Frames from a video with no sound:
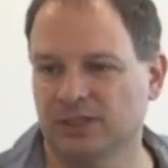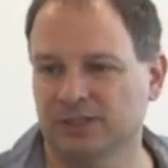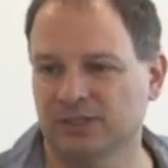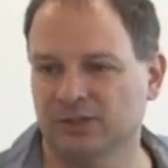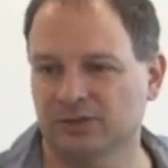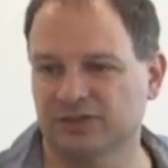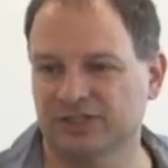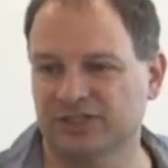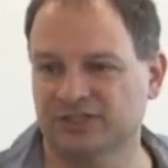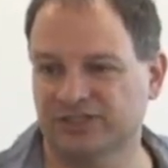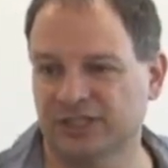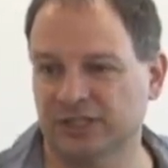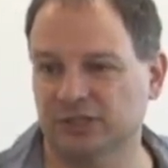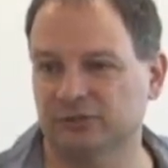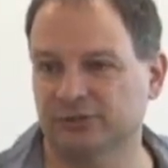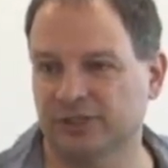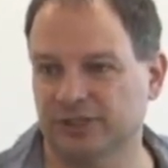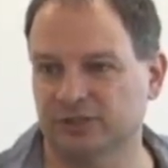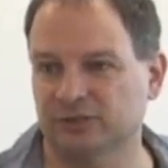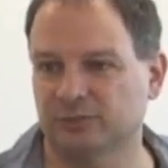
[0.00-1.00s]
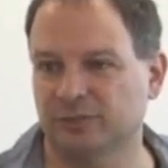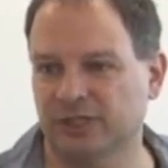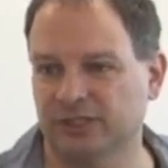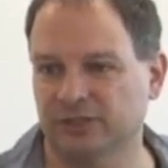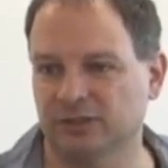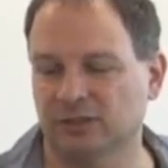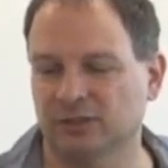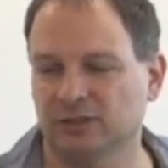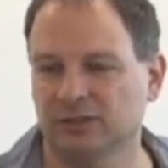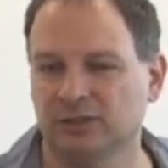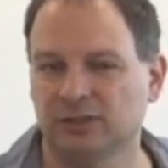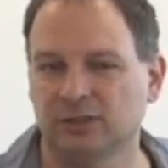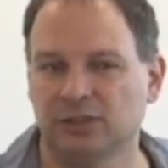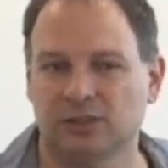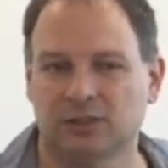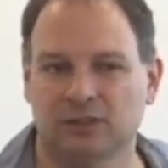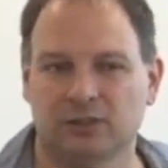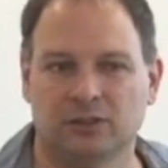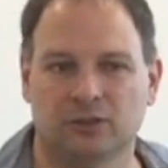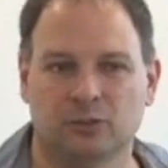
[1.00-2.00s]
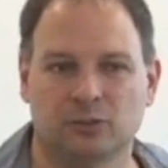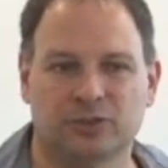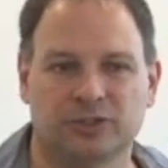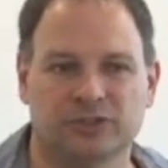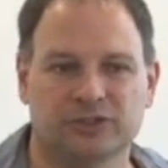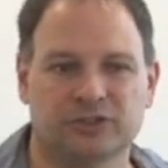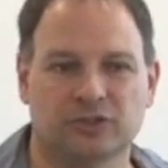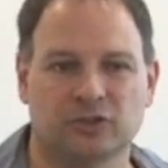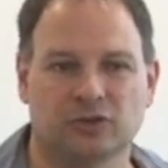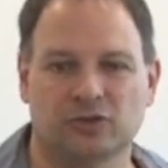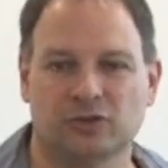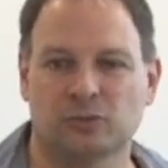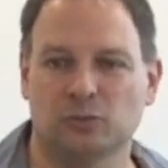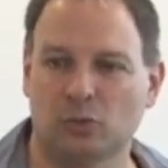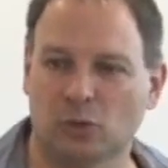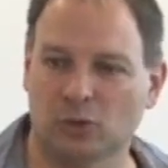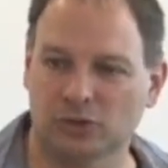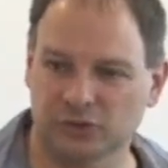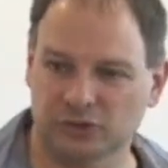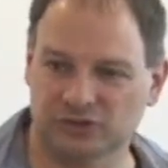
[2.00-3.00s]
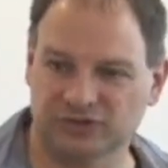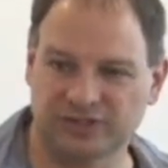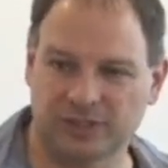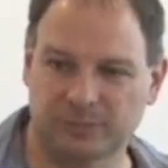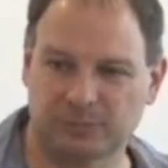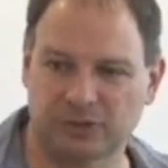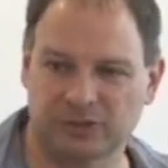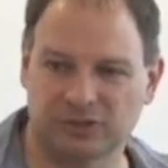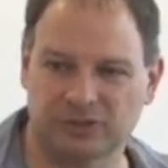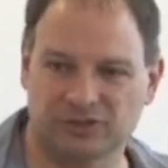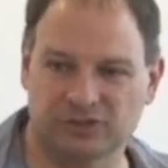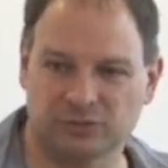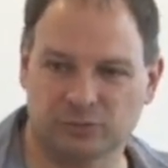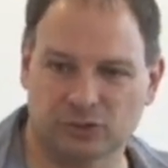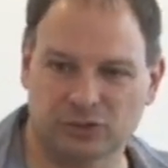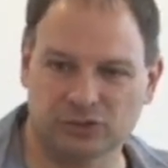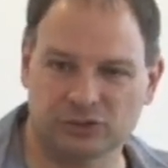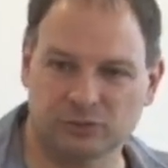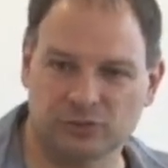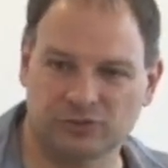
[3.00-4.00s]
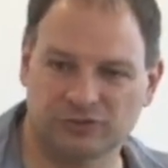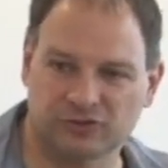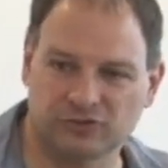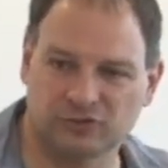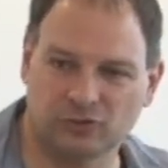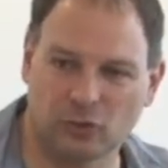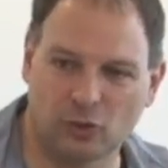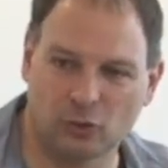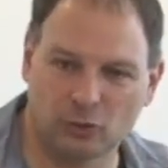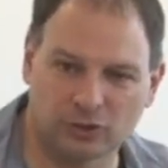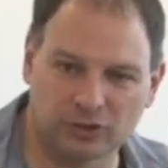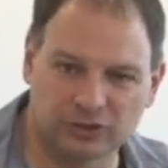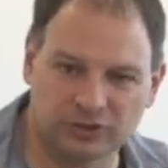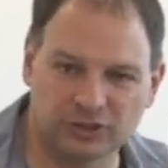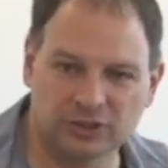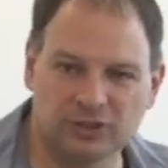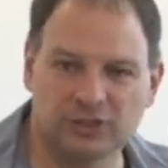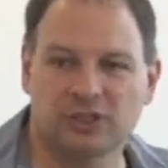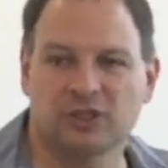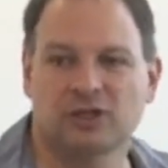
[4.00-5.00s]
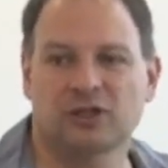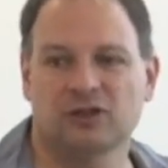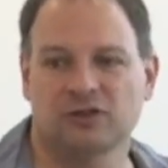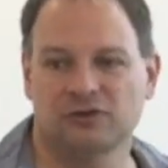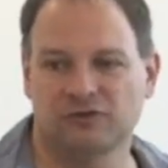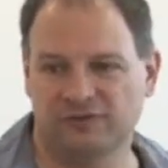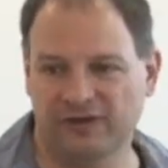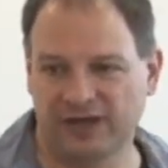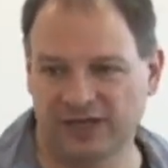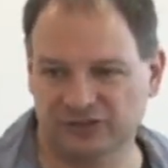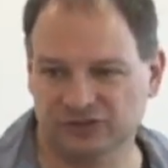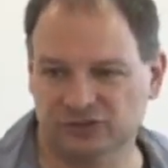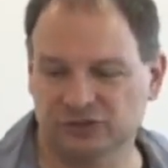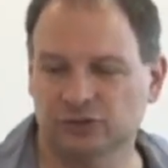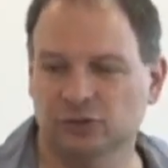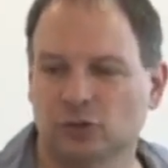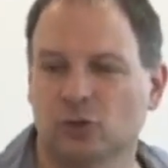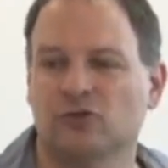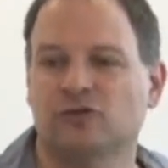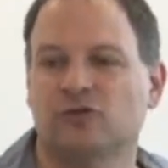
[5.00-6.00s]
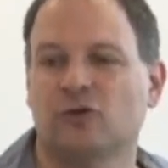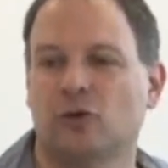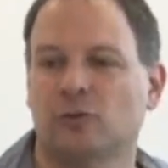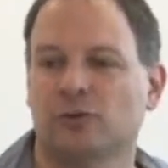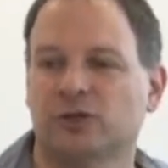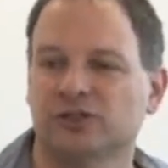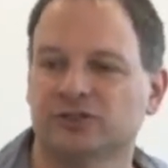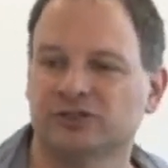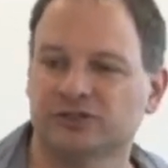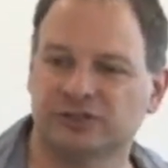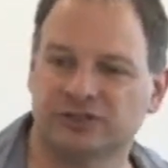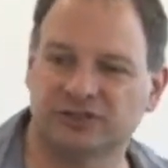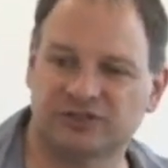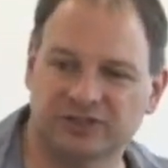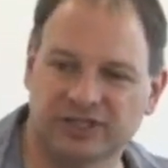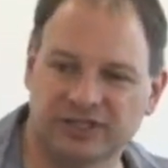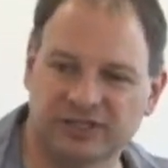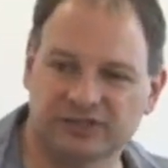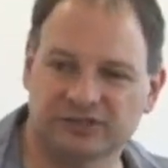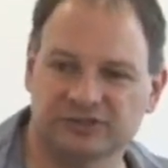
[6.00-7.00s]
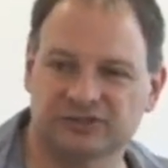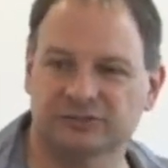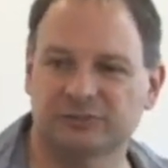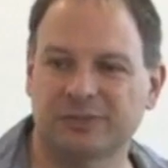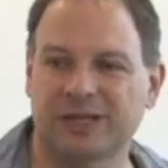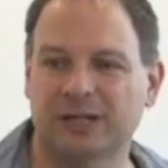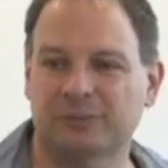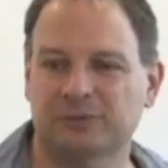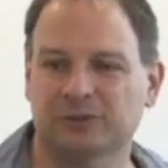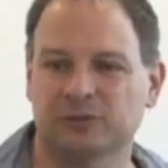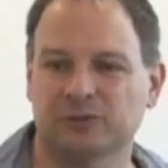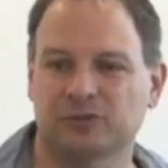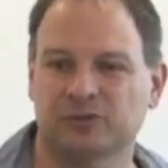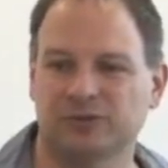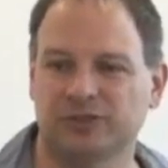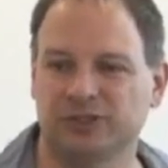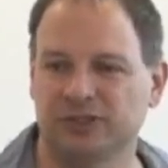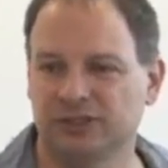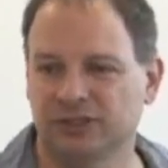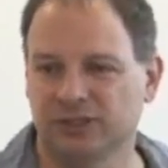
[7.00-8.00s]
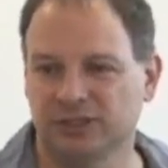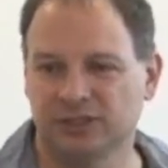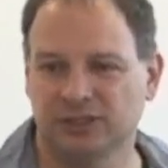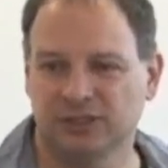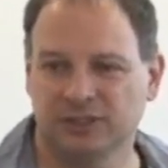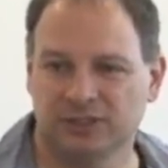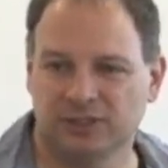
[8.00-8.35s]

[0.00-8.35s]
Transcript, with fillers: you know, the accelerator pedal, uh, where you know the more you step on it, the more you move it forward, the faster you go forward. So you could say there is a mapping between